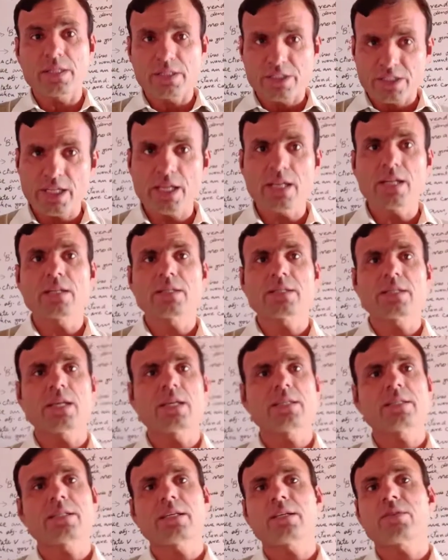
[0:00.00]
tells
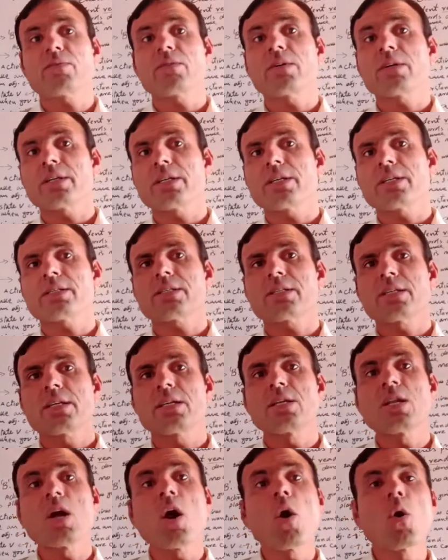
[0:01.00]
us that what is
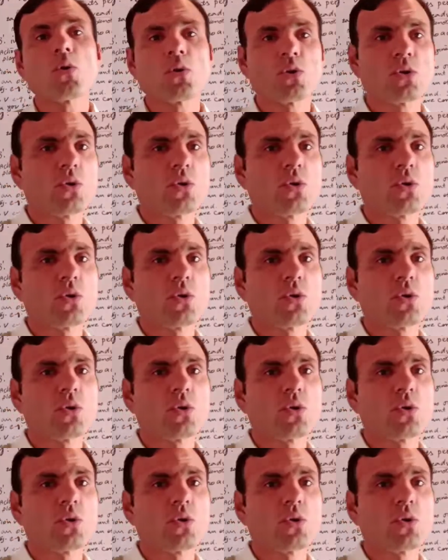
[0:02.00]
noun